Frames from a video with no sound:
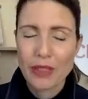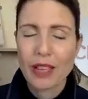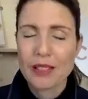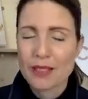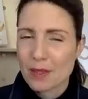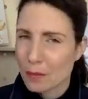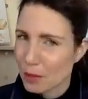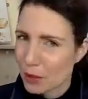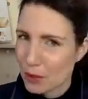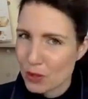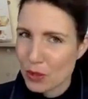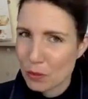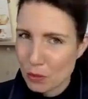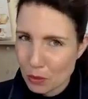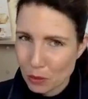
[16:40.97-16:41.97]
That's the
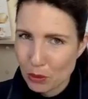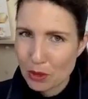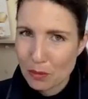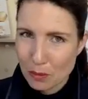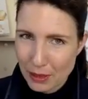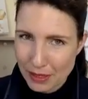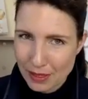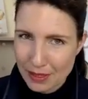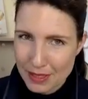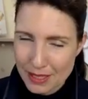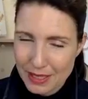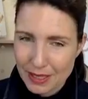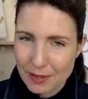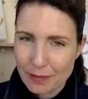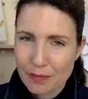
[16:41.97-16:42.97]
most important part
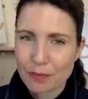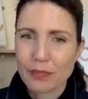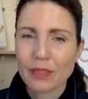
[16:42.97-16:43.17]
here.